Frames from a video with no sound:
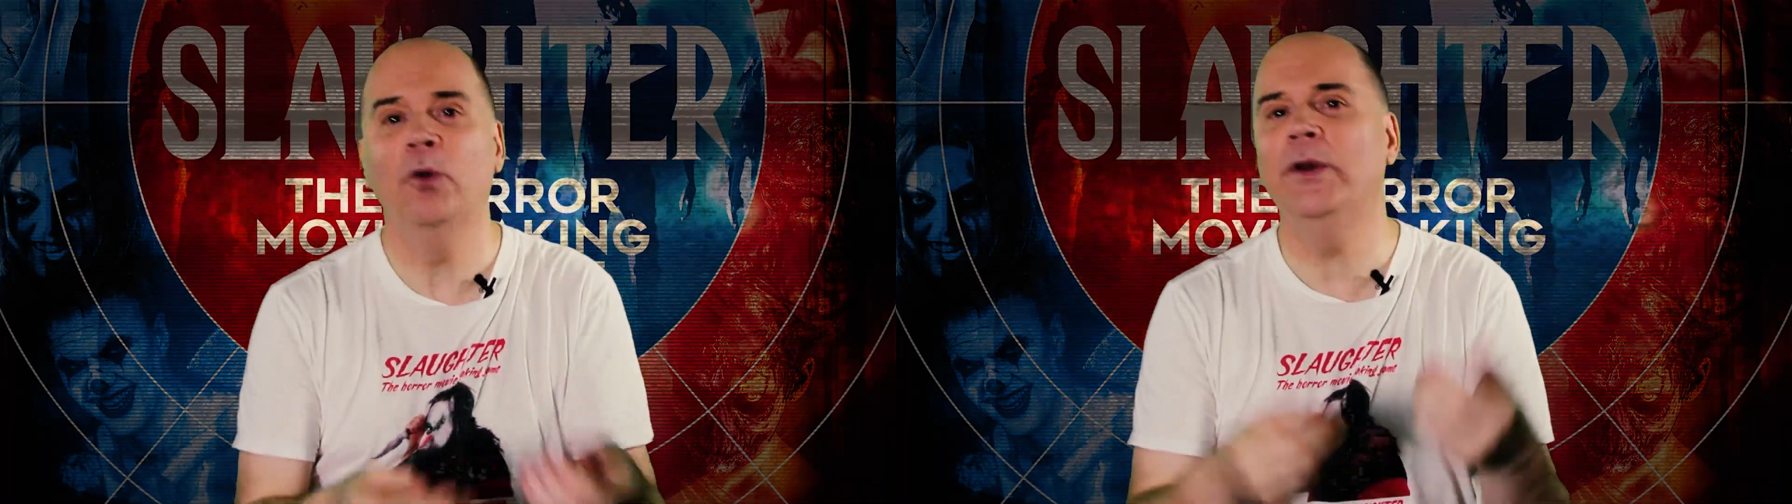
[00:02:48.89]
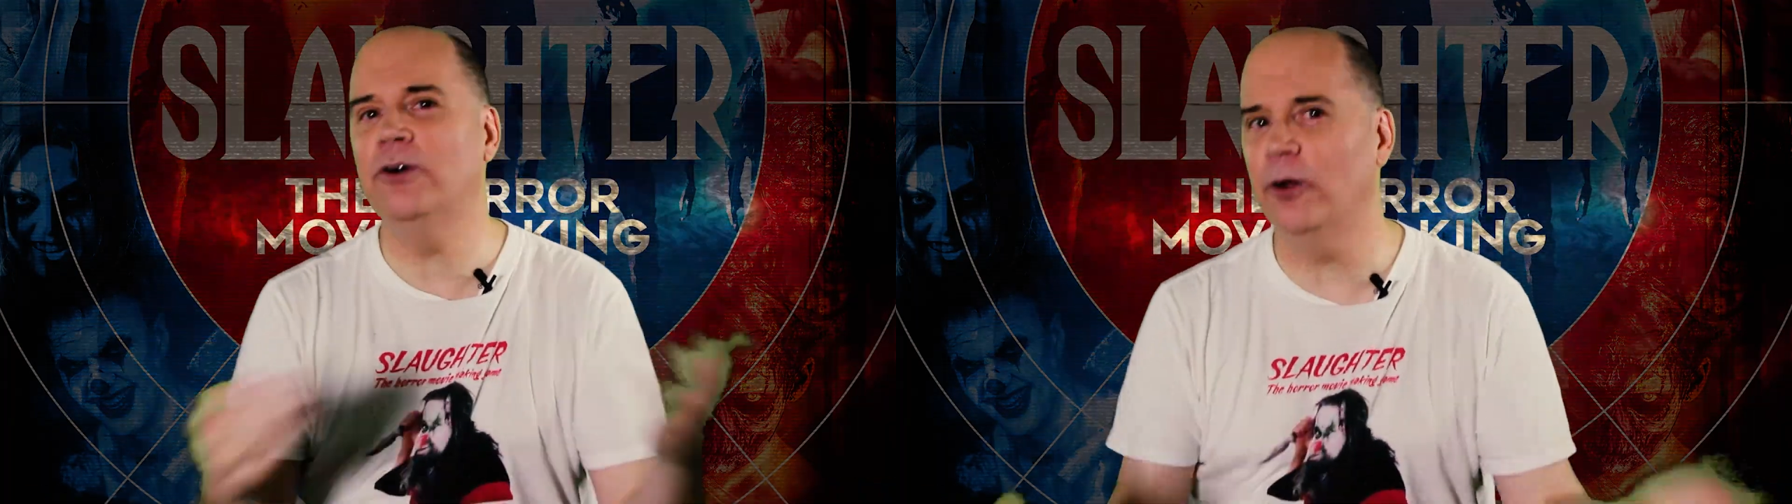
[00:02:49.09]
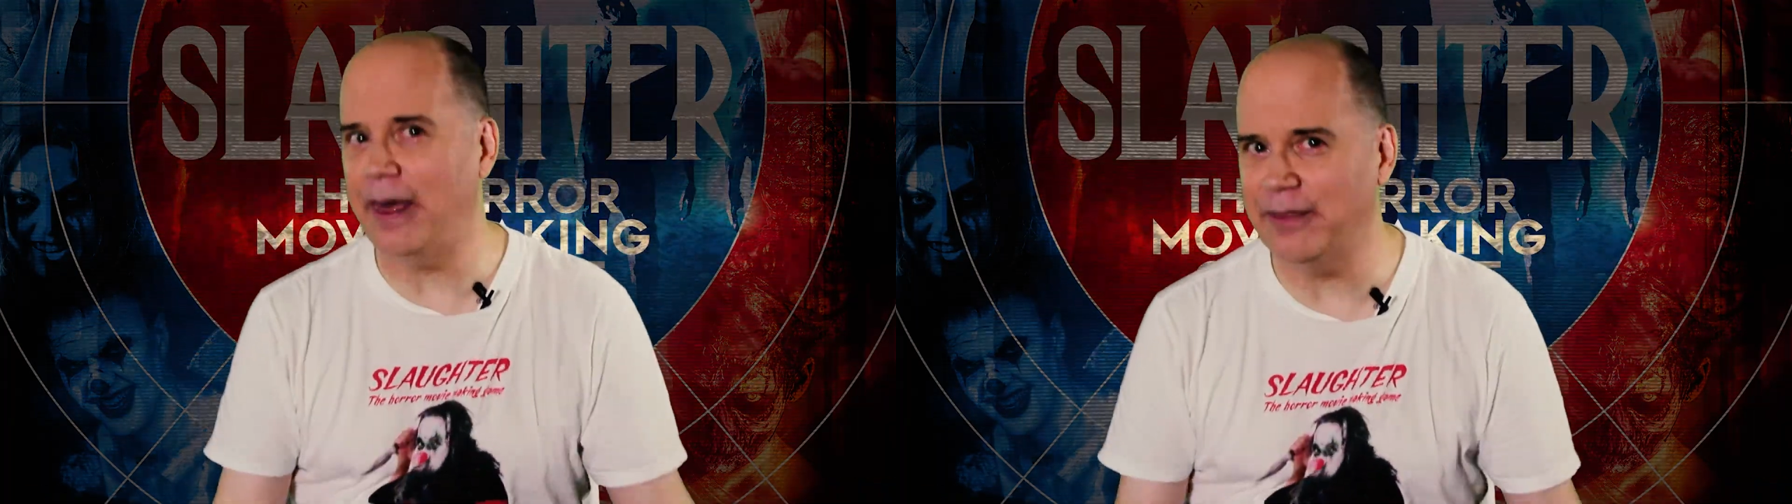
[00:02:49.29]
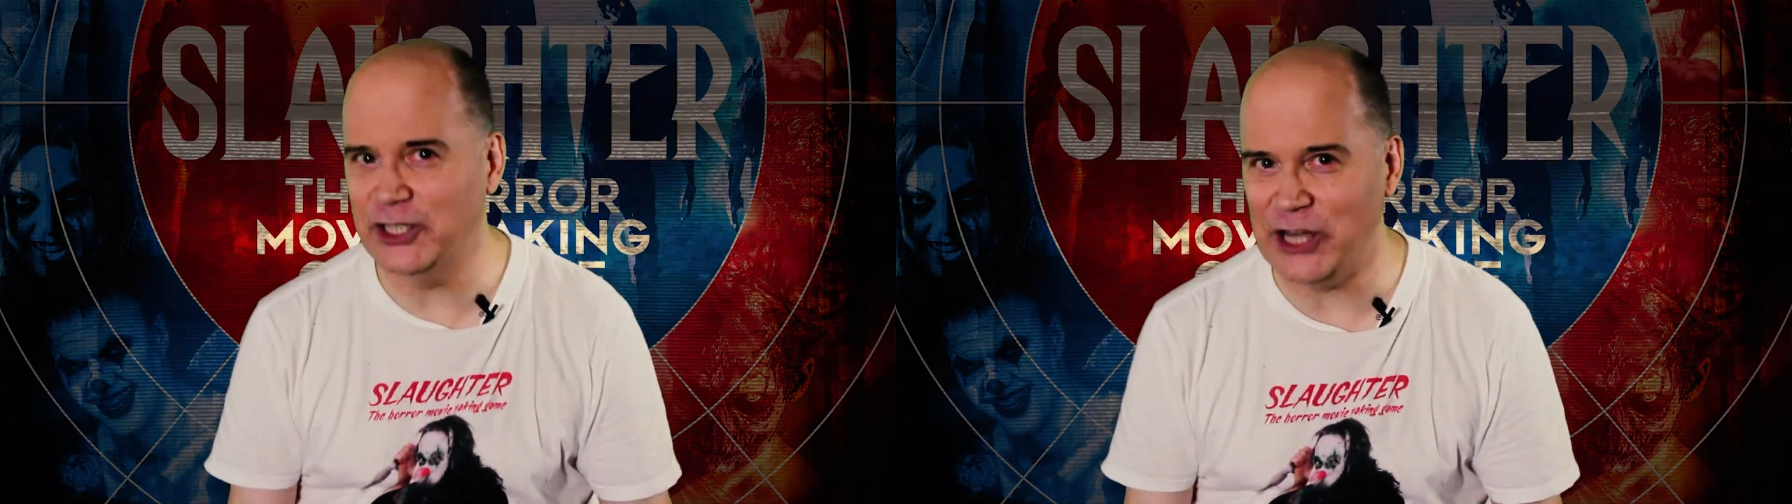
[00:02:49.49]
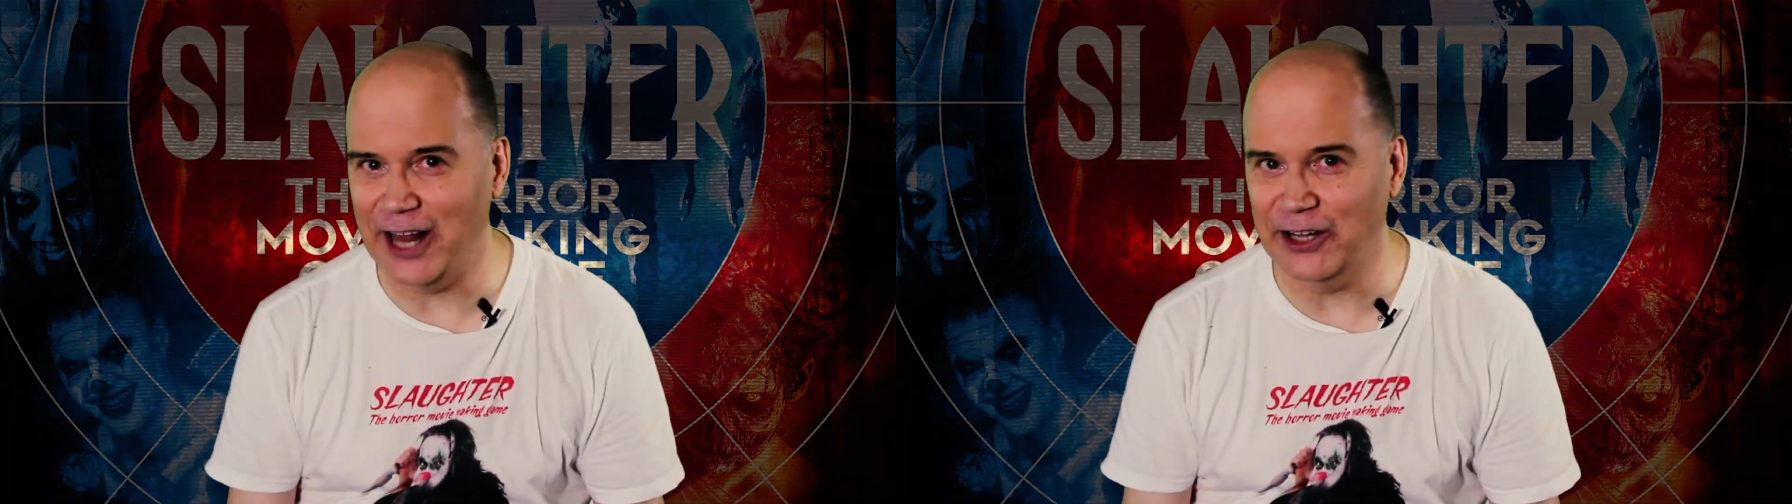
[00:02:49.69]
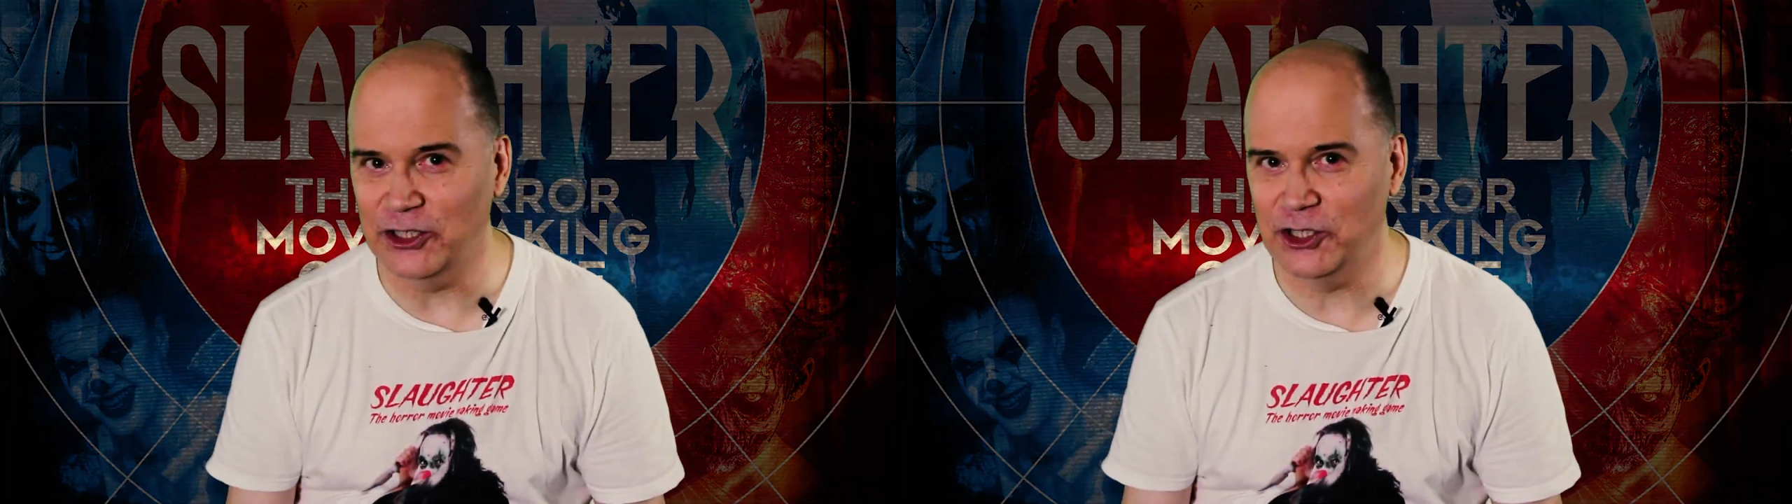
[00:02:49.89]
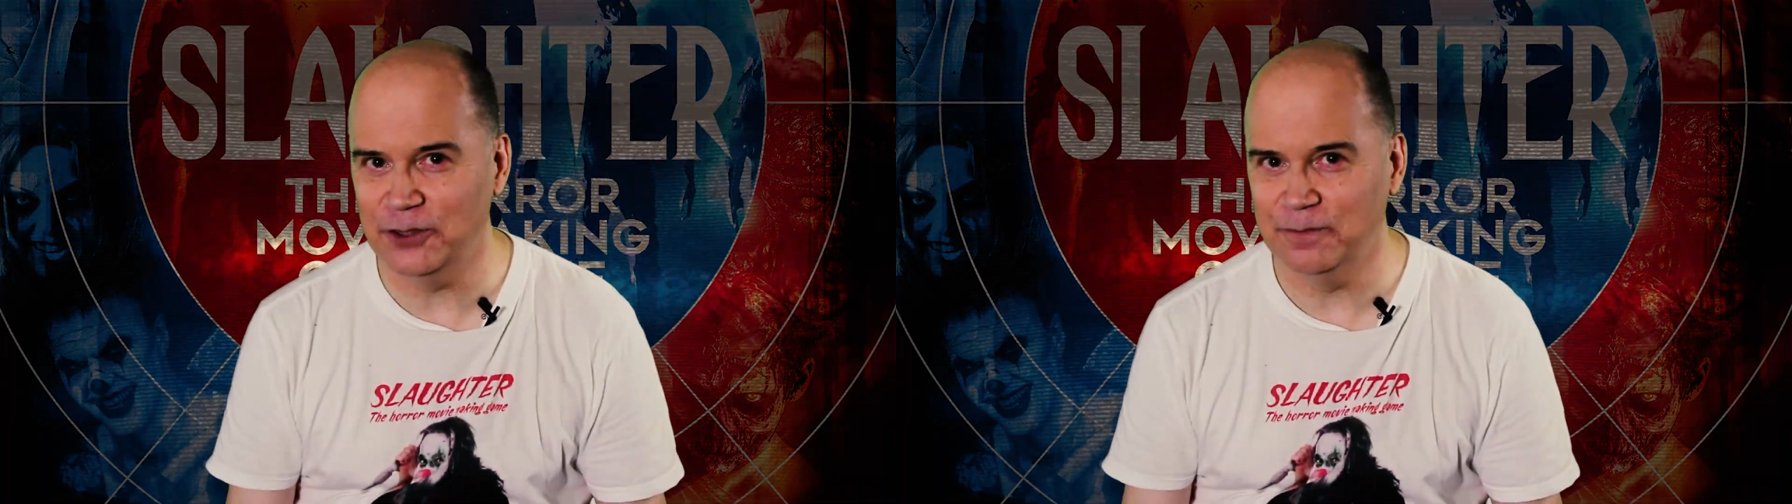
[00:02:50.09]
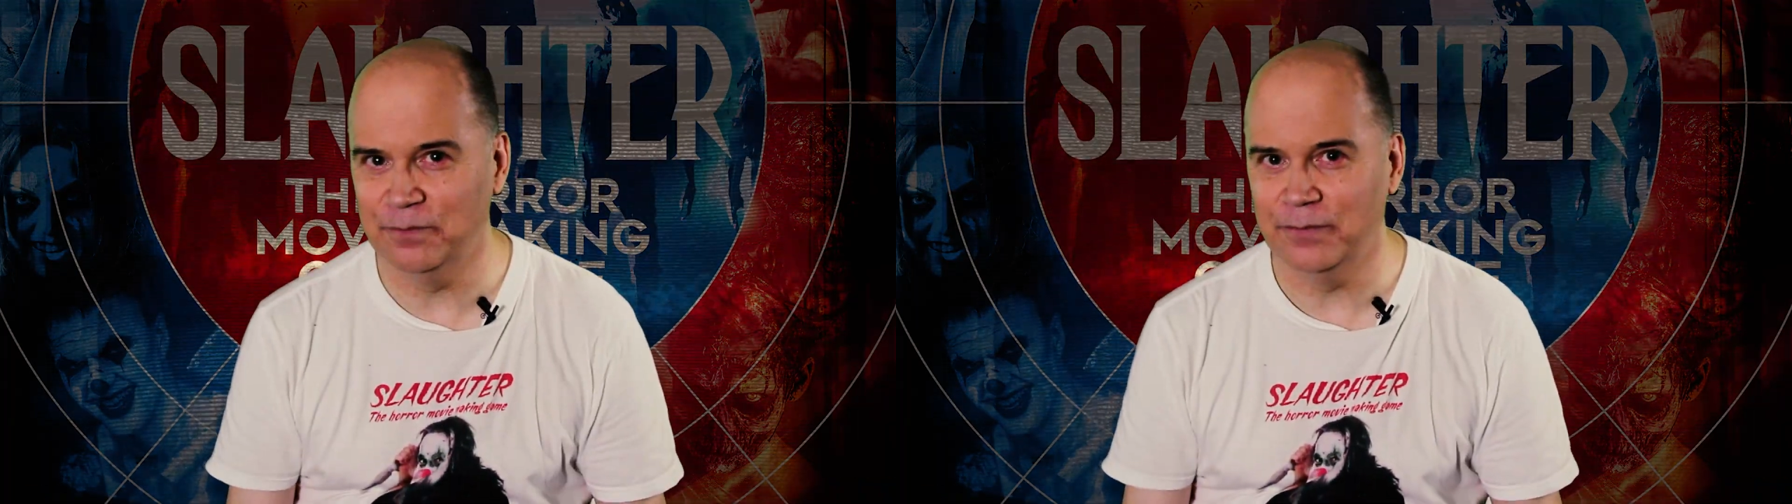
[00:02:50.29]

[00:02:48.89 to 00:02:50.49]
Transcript: We call that the challenge.